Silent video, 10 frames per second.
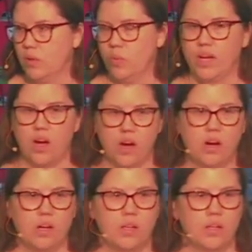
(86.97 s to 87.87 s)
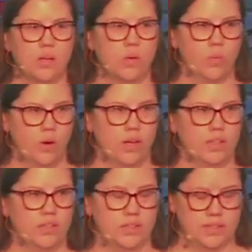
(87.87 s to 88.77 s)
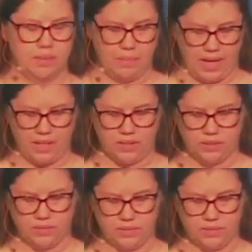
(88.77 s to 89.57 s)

We all want to matter.